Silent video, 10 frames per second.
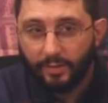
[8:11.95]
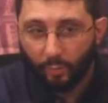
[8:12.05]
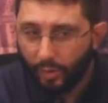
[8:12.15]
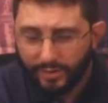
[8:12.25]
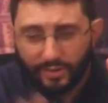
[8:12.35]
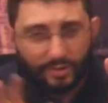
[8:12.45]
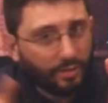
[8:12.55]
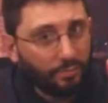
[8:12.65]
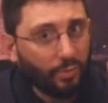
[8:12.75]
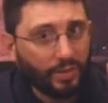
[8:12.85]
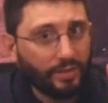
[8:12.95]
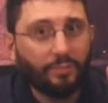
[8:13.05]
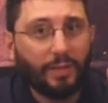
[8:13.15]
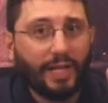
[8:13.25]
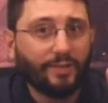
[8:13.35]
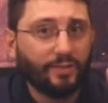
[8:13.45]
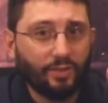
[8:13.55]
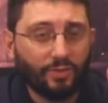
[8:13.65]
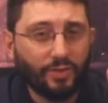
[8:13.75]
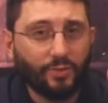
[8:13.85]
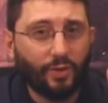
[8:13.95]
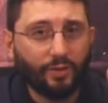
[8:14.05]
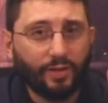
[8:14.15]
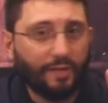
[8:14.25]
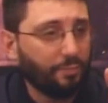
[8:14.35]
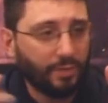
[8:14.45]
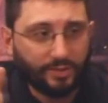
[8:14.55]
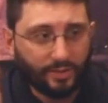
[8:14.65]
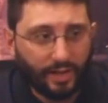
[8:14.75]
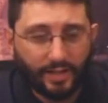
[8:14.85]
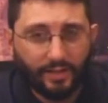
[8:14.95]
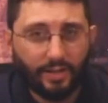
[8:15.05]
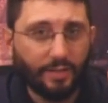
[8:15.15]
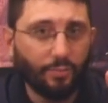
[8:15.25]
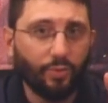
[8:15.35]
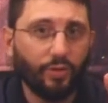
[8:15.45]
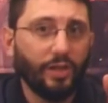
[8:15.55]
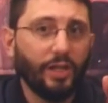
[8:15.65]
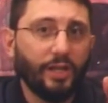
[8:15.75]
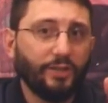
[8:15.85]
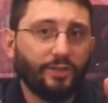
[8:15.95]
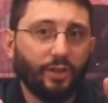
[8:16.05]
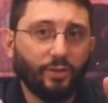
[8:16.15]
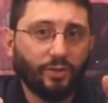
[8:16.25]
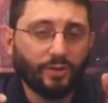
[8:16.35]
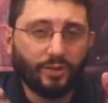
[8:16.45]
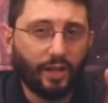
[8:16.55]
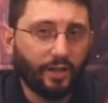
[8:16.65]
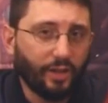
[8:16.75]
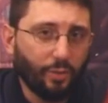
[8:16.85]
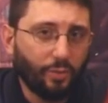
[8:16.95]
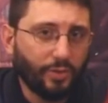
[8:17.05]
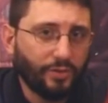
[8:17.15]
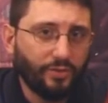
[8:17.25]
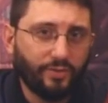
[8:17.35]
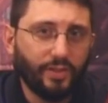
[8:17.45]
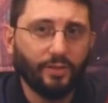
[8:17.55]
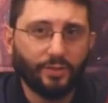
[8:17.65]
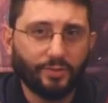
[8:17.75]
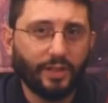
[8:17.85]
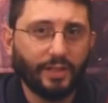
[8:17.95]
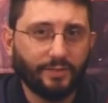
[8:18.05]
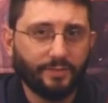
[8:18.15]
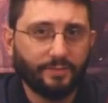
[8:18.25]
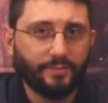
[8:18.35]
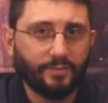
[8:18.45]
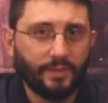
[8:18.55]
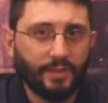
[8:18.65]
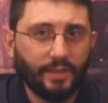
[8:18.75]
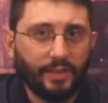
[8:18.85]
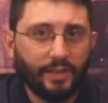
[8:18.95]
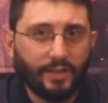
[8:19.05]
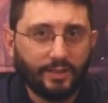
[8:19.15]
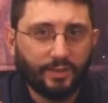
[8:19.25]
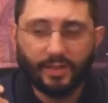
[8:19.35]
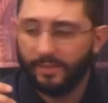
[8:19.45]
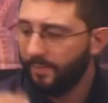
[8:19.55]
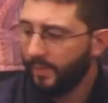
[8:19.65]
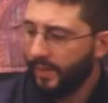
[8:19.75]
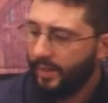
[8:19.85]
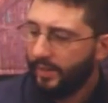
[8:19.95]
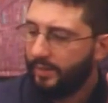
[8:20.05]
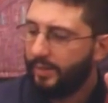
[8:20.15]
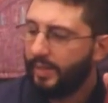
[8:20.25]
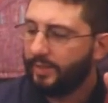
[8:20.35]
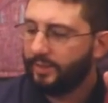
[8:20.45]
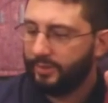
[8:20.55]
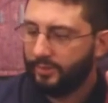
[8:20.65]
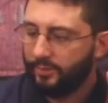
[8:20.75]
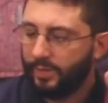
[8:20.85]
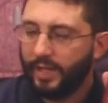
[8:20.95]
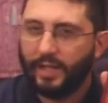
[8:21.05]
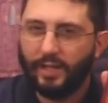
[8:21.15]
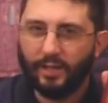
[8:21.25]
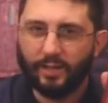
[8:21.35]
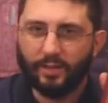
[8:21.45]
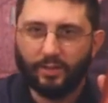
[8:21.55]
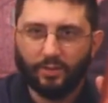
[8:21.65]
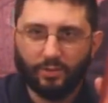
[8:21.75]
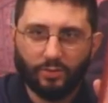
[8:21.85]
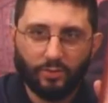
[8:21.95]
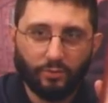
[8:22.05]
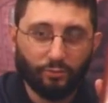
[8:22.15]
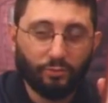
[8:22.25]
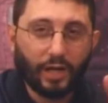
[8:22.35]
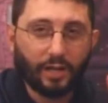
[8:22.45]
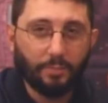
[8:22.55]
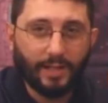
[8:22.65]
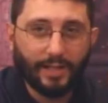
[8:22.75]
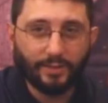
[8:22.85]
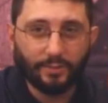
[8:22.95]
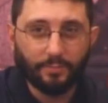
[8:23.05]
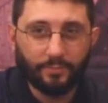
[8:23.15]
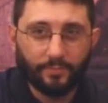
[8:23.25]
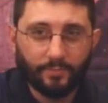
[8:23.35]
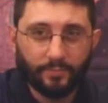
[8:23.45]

There was at some point in the past, the original autographs, but it's not here anymore. So you just kind of go with what you feel is right. You see, this right here, Ruckmanism,